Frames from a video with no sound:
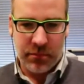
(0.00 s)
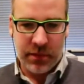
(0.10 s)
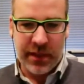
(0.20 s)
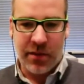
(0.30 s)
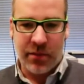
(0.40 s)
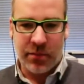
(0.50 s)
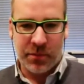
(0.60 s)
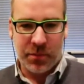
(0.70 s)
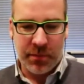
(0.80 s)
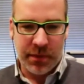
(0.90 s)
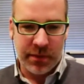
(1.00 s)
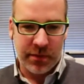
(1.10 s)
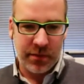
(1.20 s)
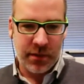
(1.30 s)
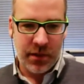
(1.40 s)
The town was pretty
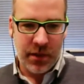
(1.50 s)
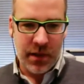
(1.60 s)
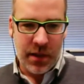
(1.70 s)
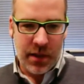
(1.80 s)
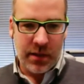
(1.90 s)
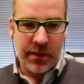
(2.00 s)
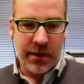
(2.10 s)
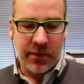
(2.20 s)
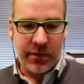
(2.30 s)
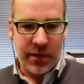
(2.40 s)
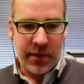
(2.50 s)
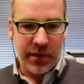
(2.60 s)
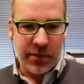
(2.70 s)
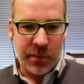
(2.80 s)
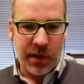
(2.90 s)
much devastated
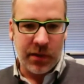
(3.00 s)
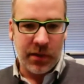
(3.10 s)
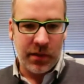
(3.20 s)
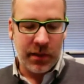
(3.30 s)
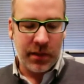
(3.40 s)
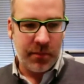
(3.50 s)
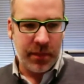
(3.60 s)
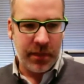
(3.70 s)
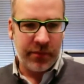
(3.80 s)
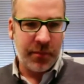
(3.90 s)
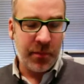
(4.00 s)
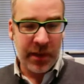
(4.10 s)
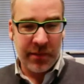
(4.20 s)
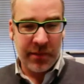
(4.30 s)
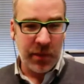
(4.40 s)
as well. But from
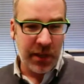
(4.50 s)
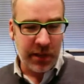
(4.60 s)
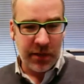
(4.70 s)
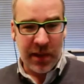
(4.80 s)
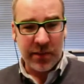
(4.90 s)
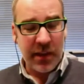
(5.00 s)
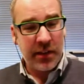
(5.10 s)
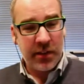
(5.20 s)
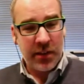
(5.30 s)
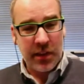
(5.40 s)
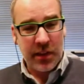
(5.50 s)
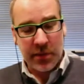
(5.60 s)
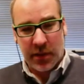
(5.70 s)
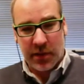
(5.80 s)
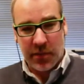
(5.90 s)
what I've been reading, and that's the thing, there
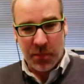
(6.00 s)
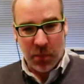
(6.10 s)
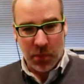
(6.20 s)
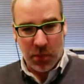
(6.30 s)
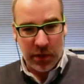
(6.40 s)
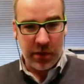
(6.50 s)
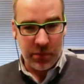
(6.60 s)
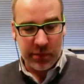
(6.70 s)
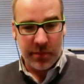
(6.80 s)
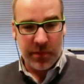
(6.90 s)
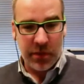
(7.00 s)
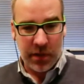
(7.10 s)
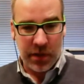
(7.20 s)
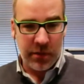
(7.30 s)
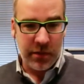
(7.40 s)
wasn't a lot of reporting on the news about
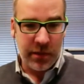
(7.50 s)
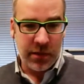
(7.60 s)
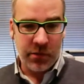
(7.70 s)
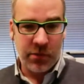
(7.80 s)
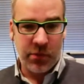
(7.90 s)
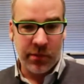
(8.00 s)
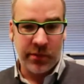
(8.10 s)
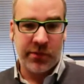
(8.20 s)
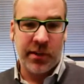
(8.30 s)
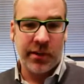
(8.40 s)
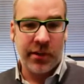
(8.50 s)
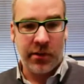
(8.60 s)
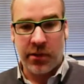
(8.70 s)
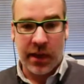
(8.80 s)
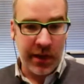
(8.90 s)
it, other than tourists are stuck there and
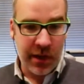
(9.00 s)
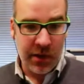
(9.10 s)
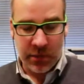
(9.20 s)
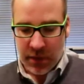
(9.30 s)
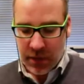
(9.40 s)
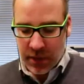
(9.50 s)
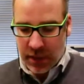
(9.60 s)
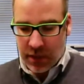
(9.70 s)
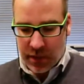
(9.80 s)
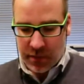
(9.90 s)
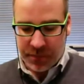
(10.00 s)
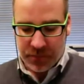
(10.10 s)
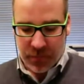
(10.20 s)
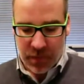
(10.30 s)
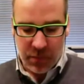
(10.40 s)
they're getting out.
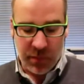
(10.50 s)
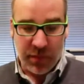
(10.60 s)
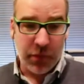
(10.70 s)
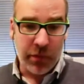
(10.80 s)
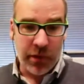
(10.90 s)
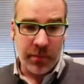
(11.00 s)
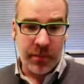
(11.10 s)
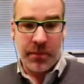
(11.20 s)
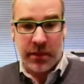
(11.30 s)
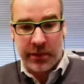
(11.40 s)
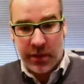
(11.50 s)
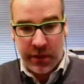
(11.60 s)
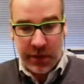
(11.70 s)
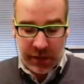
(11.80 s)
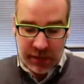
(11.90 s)
We were flown out by the
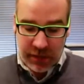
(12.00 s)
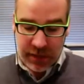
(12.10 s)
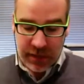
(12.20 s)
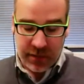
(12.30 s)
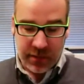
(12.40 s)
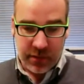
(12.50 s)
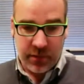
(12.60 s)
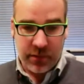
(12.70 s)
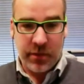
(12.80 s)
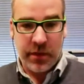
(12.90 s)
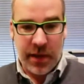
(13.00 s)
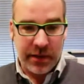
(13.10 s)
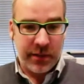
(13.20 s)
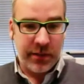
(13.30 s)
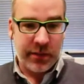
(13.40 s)
military to another
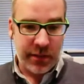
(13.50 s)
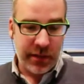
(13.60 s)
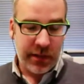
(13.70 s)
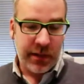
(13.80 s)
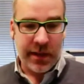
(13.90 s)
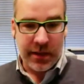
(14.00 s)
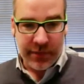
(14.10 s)
Mexican city and had to